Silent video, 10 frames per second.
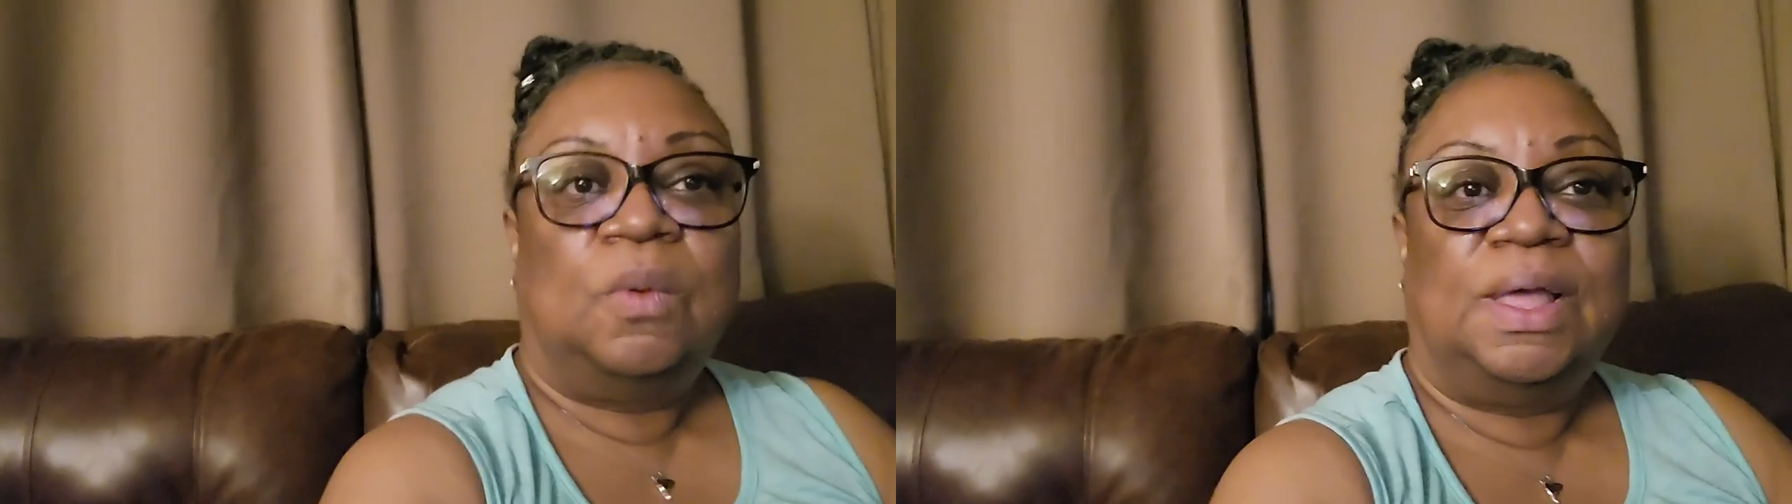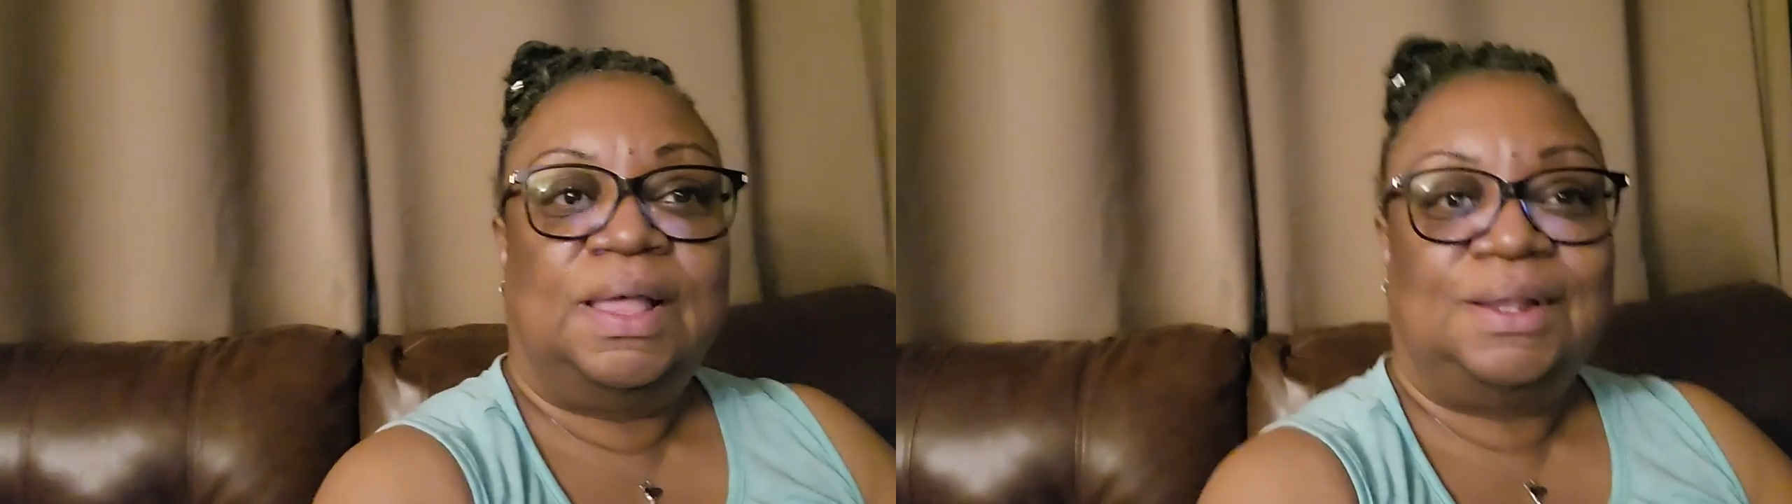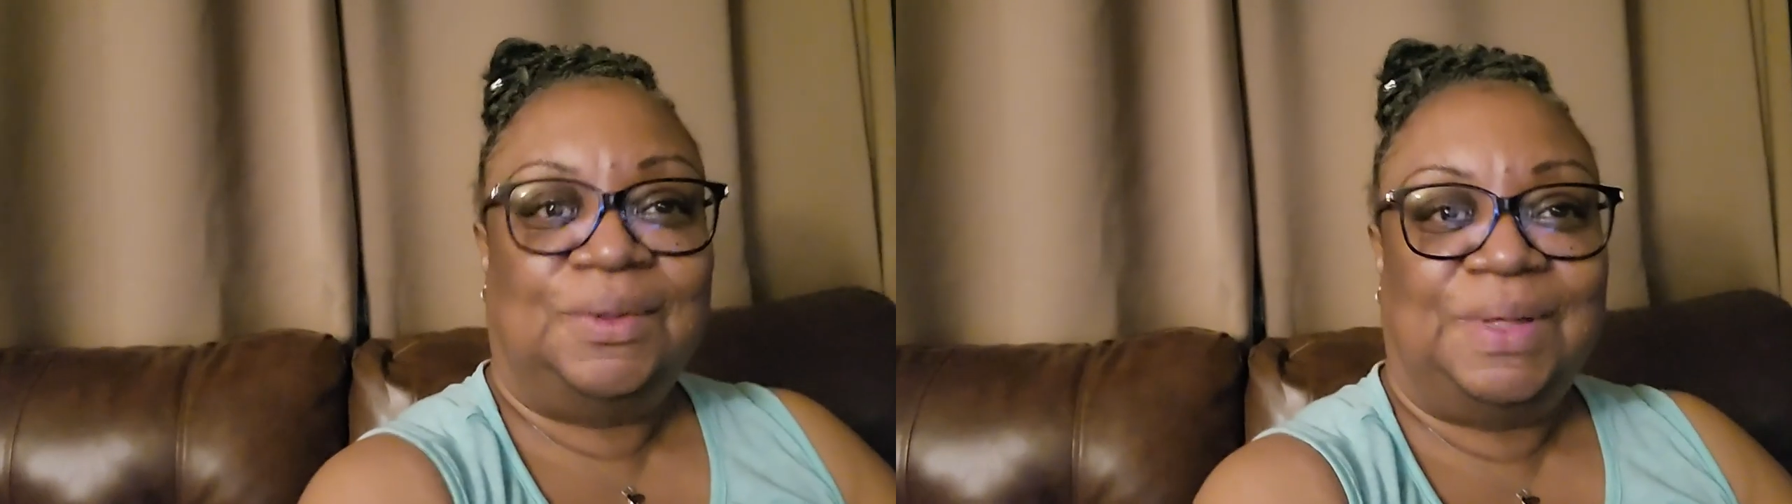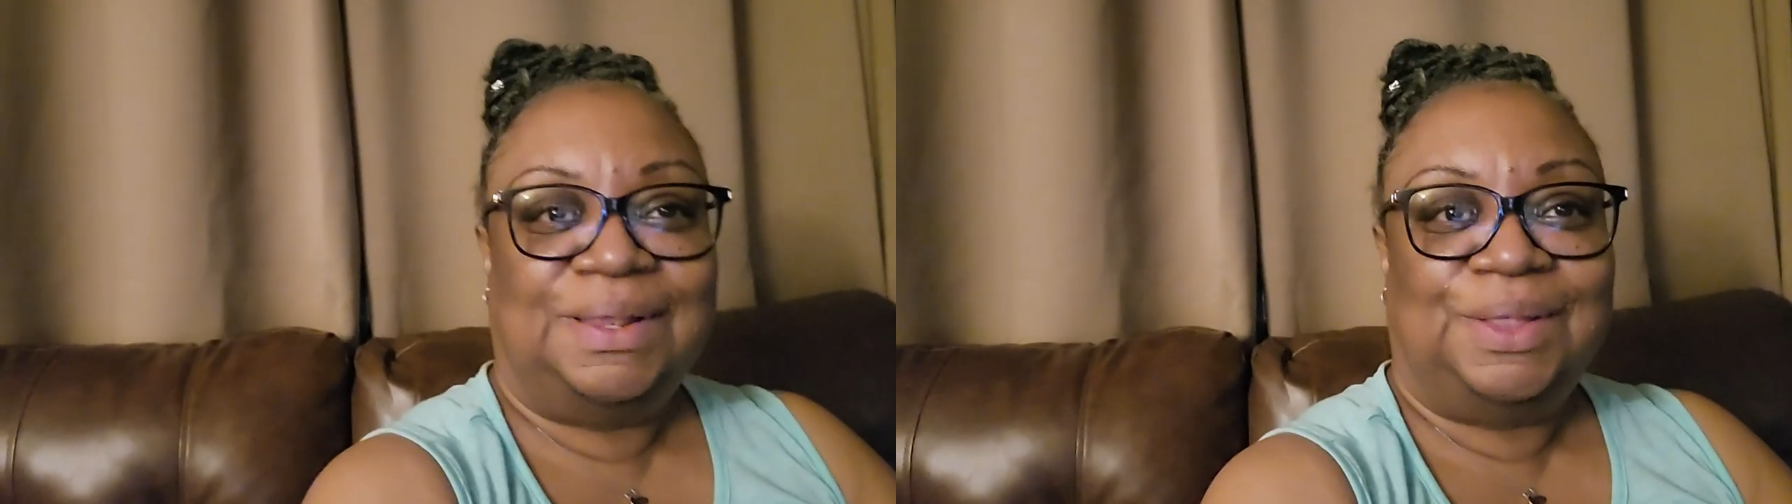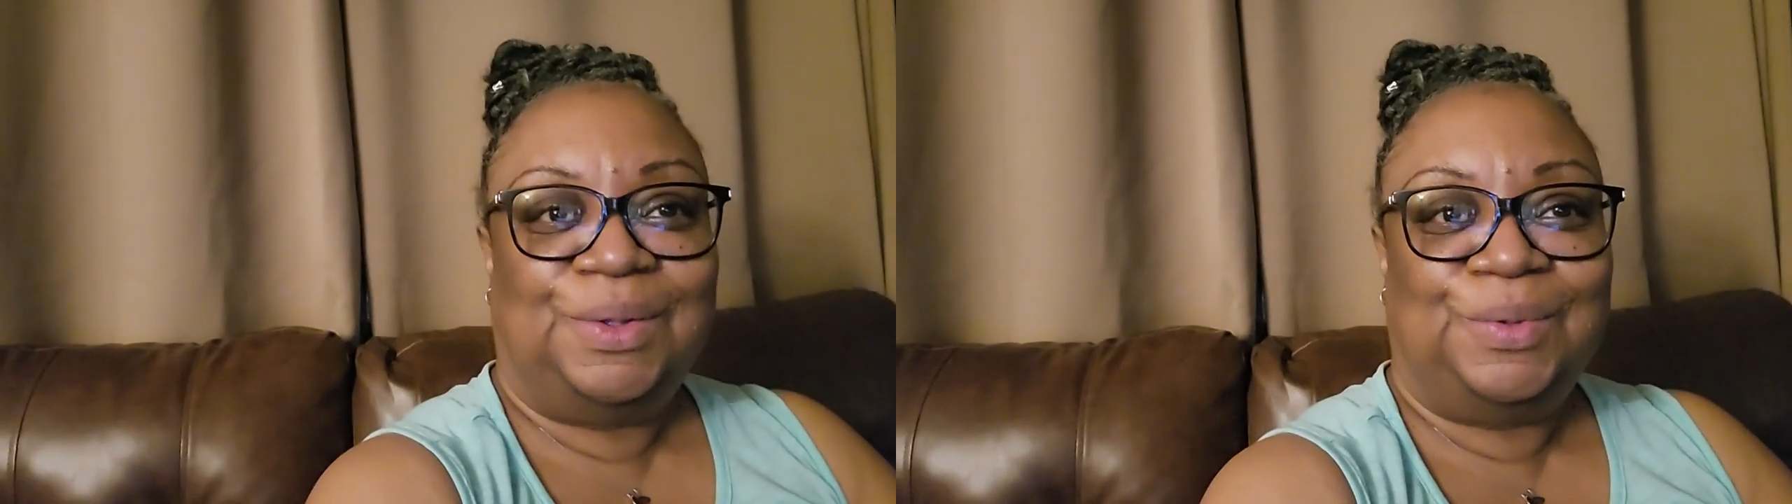hello,
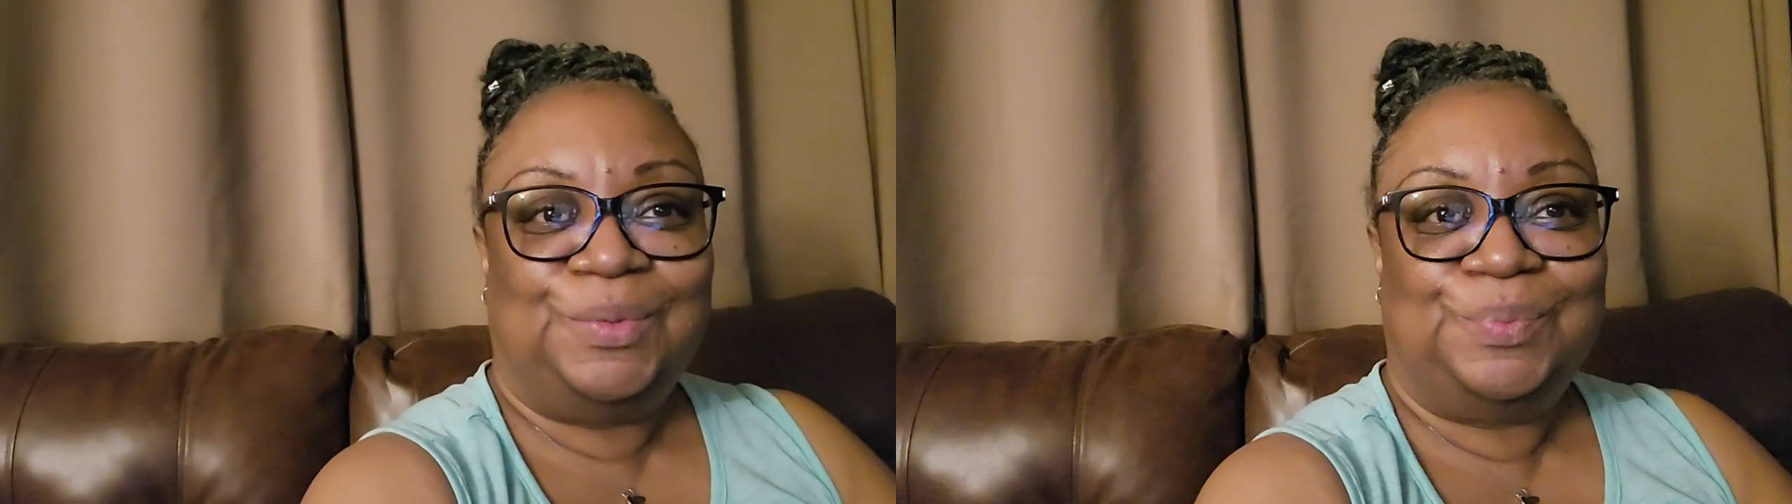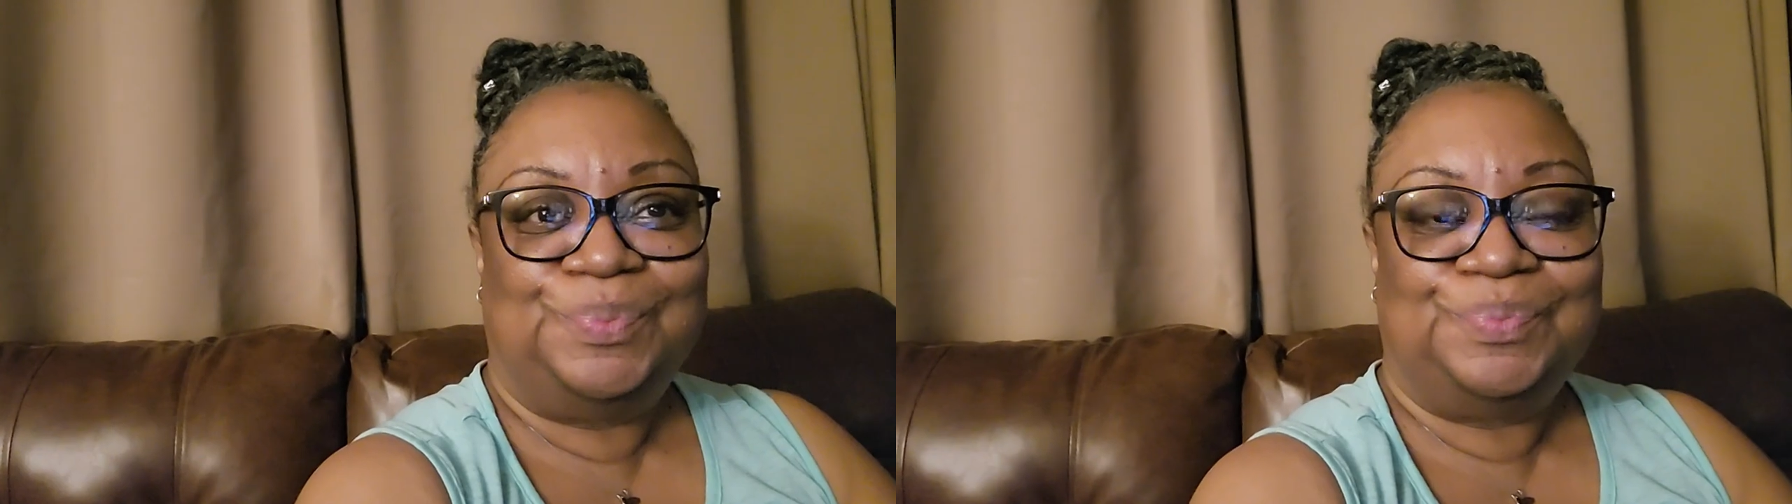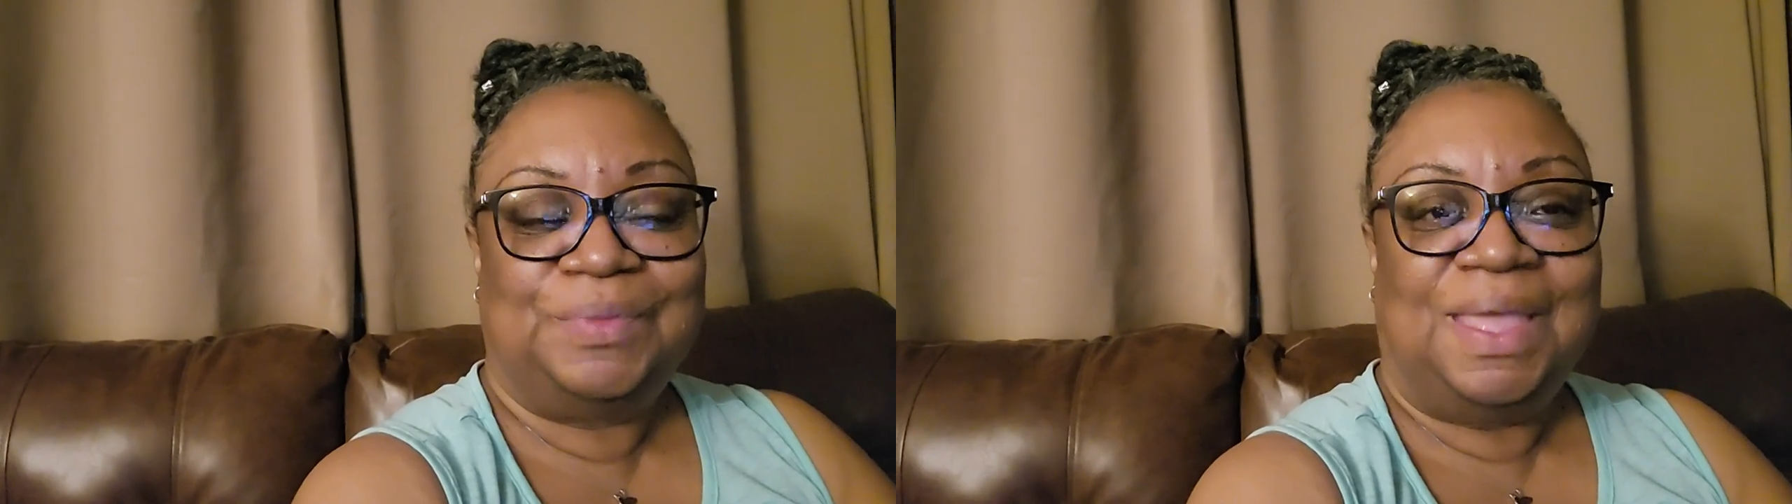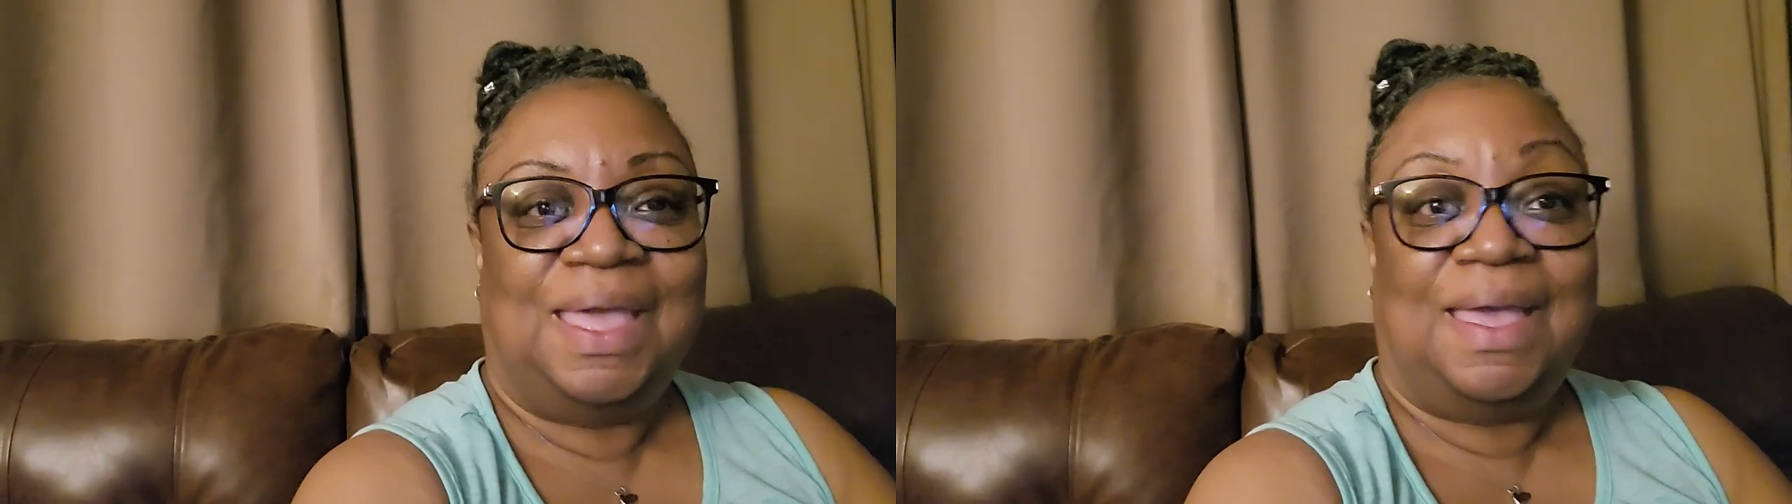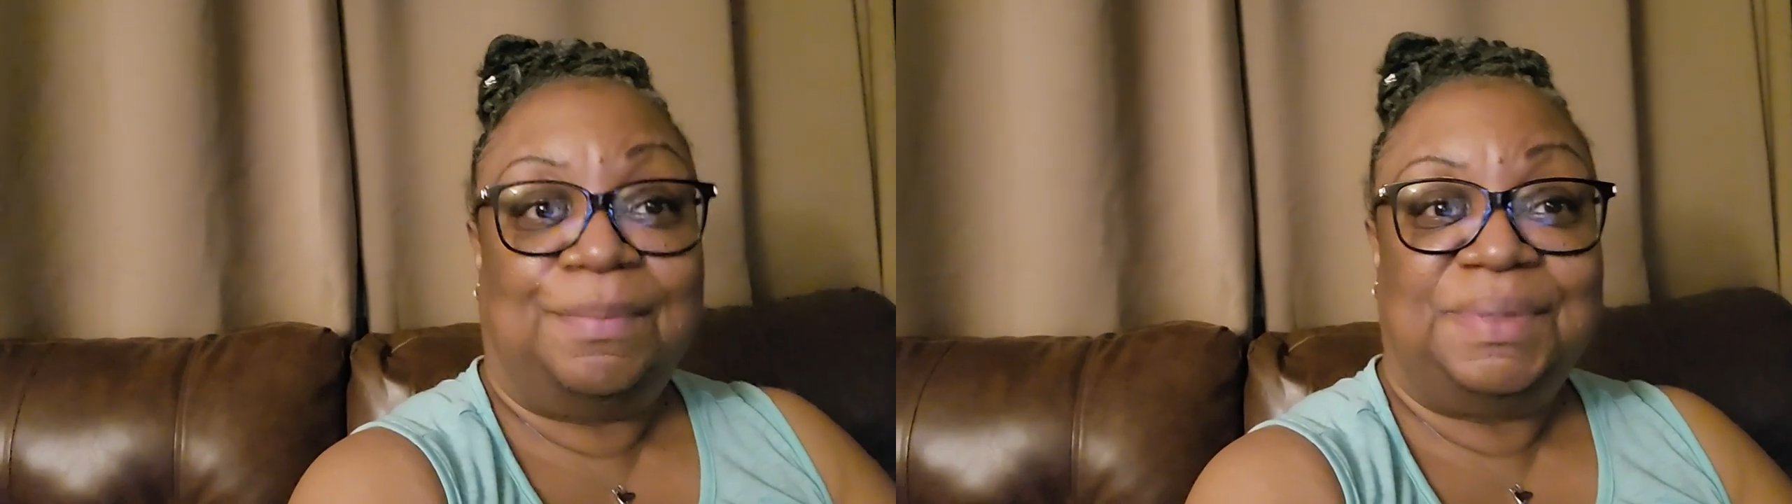hello.
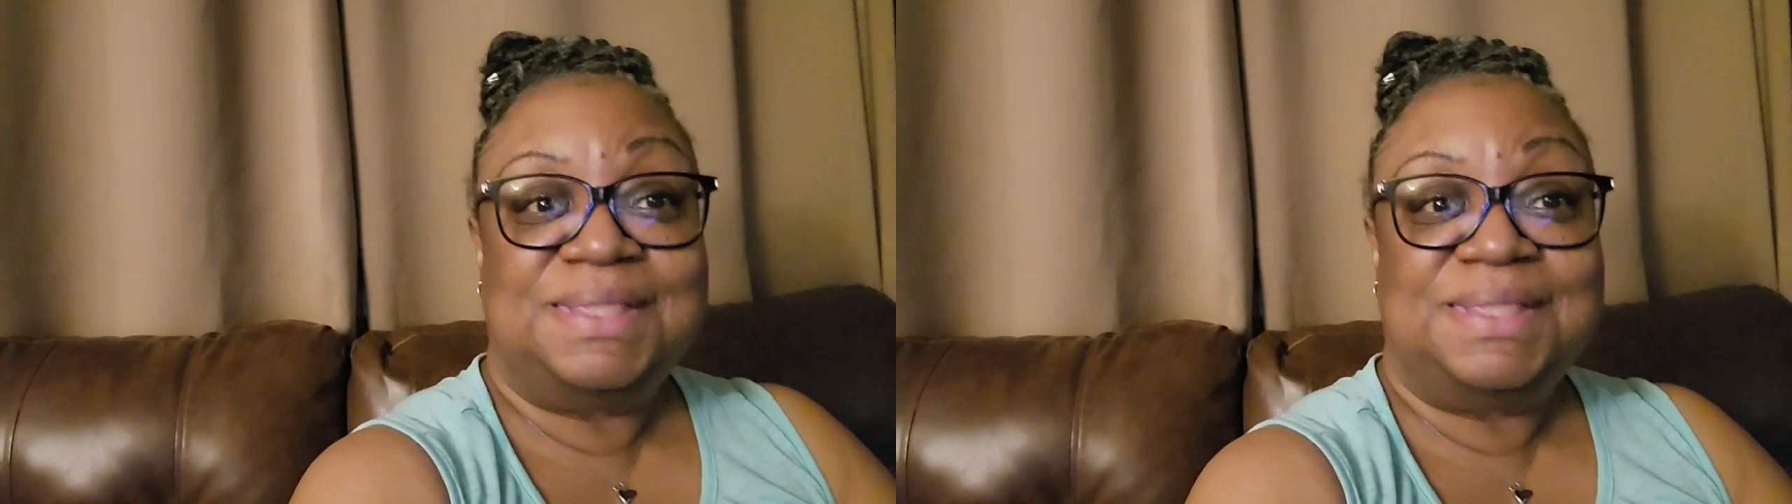Happy